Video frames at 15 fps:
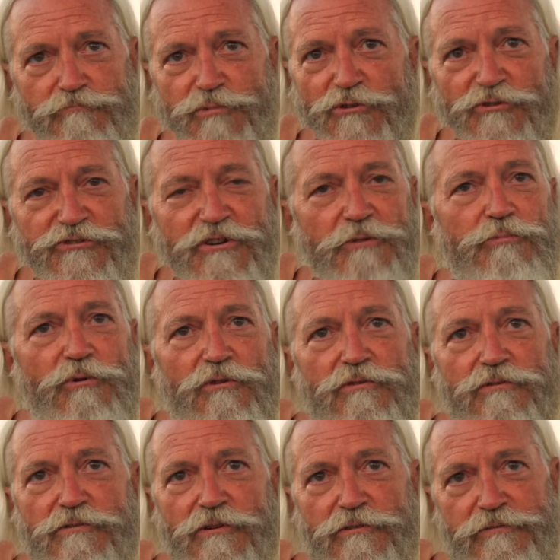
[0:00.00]
pure and simple,
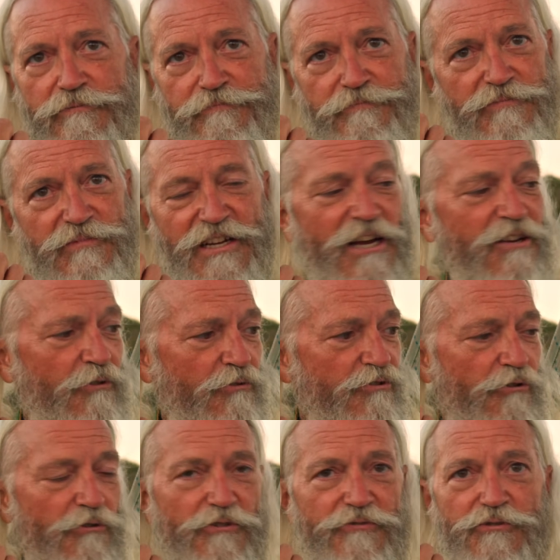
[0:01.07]
and I'd
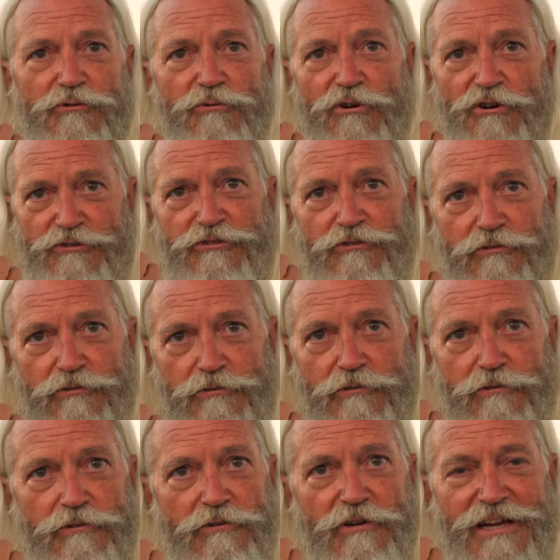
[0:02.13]
only heard a few words,
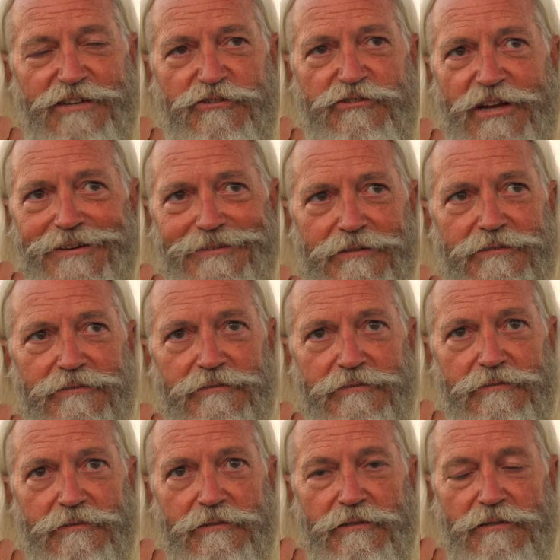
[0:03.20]
I could tell.
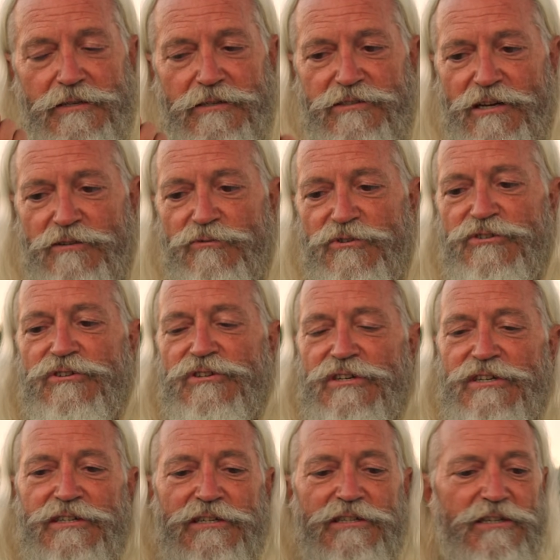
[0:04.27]
Second one's,
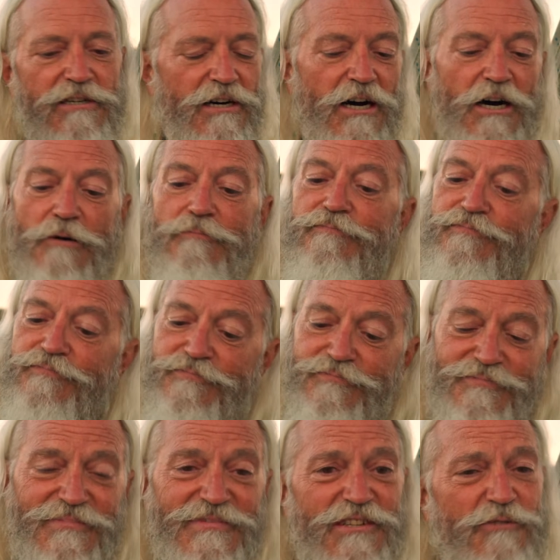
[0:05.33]
uh,
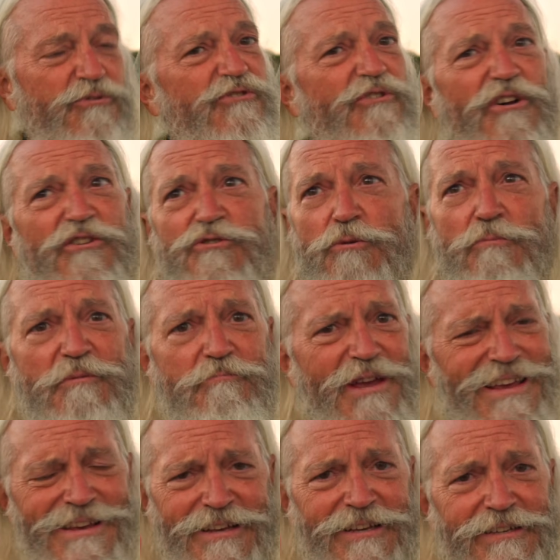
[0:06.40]
it was not a human
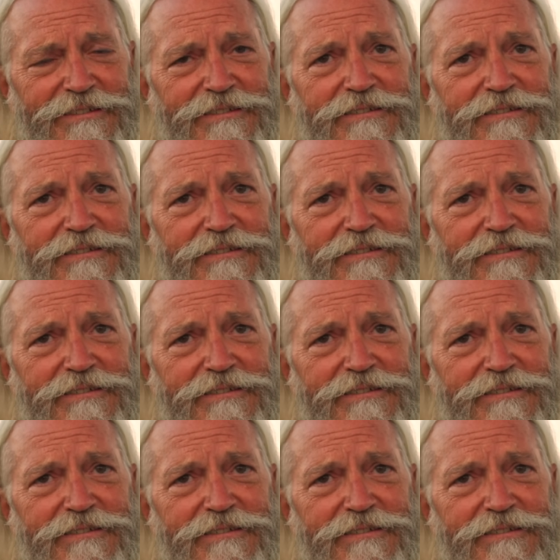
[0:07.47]
being.